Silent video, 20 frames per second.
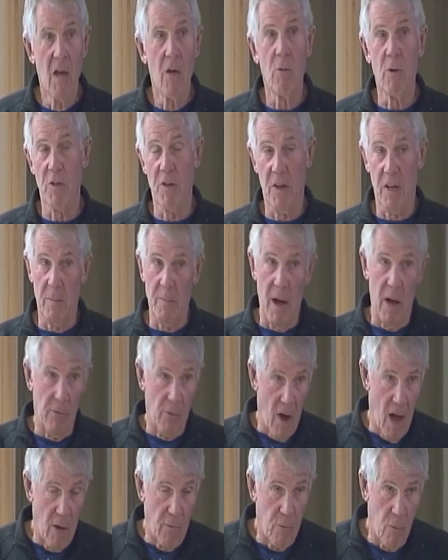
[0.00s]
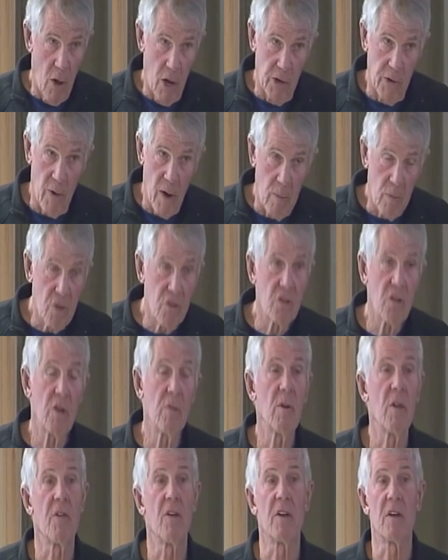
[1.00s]
We think about Ralph Waldo
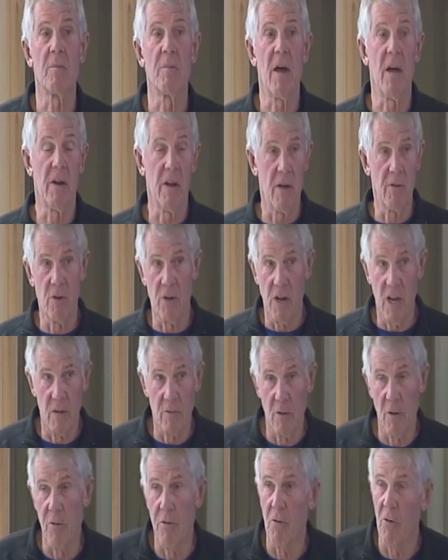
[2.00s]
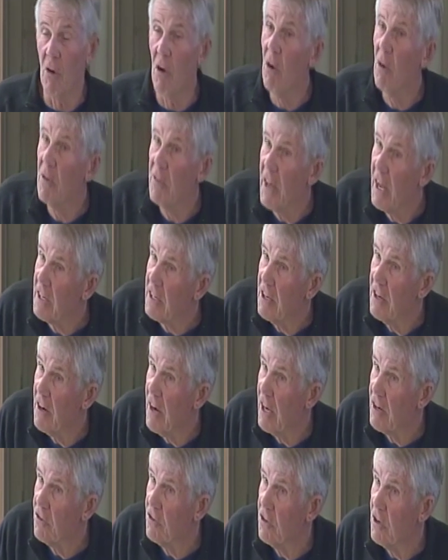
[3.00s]
Emerson, we think about Henry David Thoreau in that
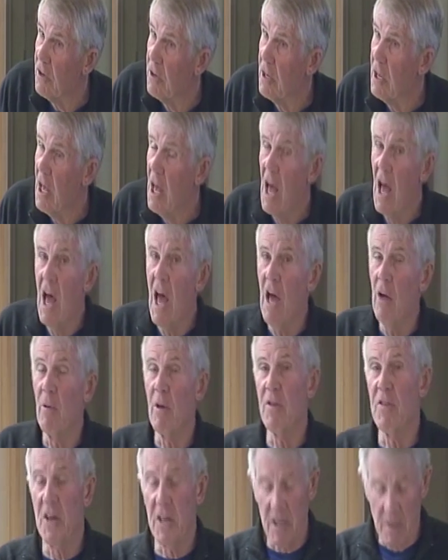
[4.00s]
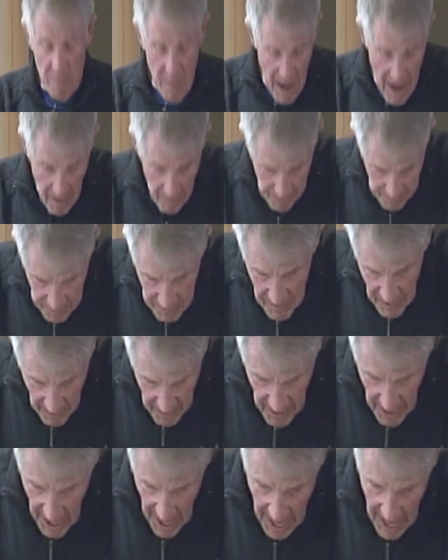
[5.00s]
connection we think about
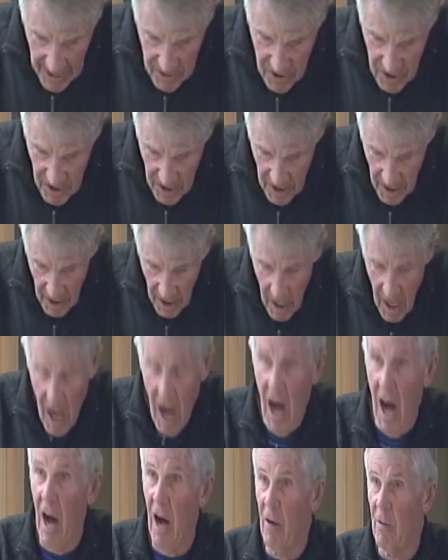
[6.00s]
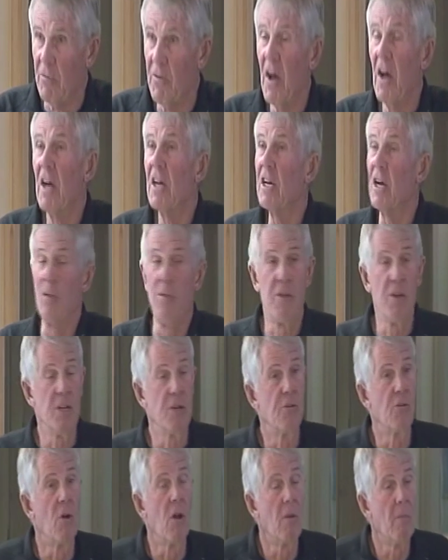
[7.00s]
the idea of
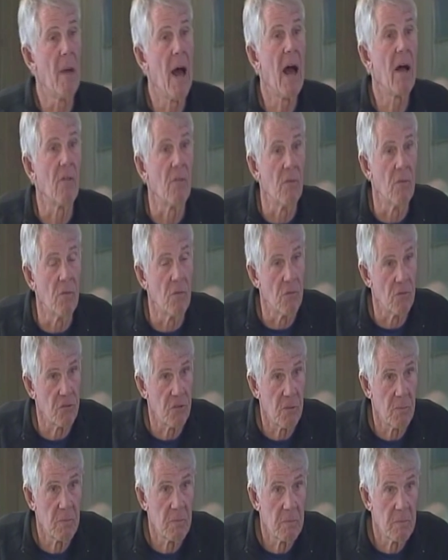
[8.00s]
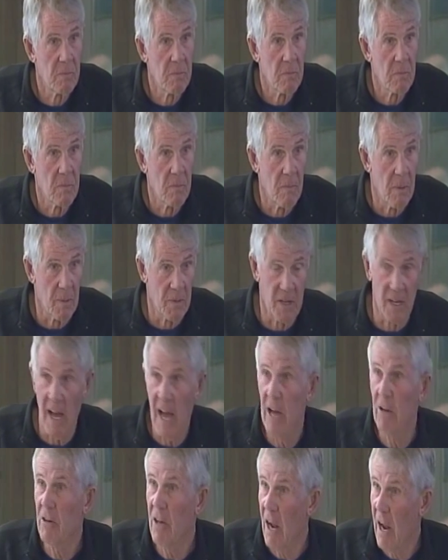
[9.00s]
cathedral mountains. Remember the
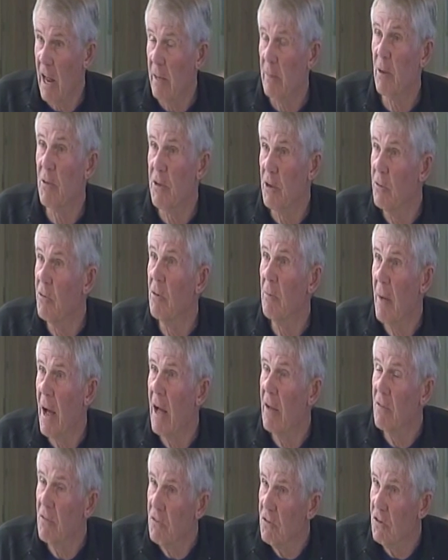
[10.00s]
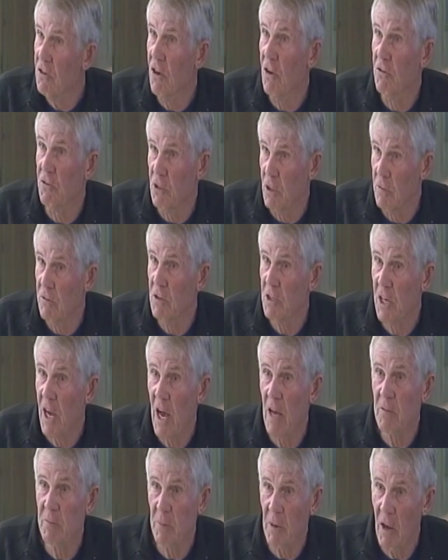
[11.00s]
guy who climbed Cathedral mountains, saw silver
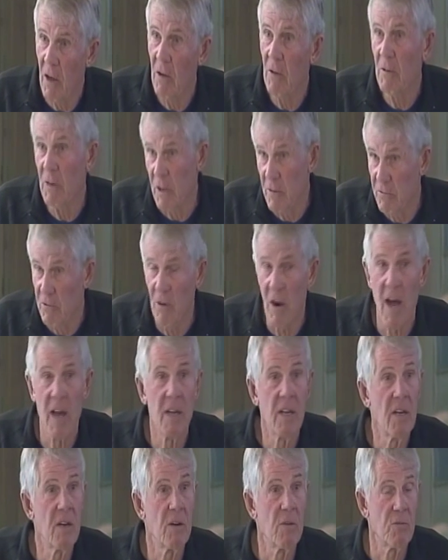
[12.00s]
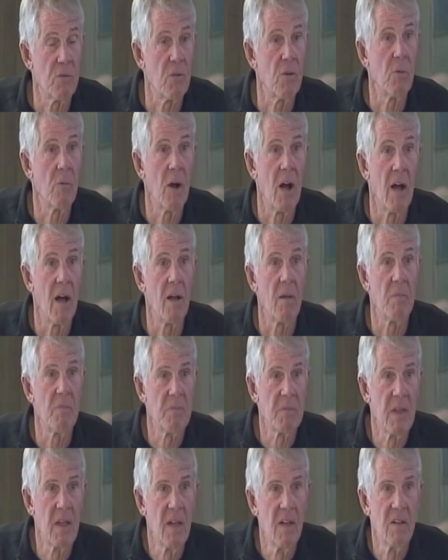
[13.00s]
skies below, lived right here for a while.
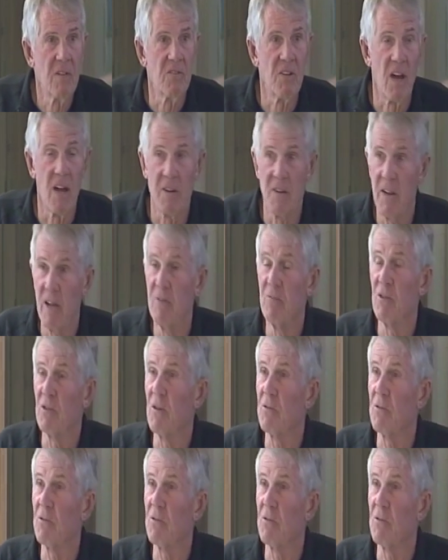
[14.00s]
John Denver,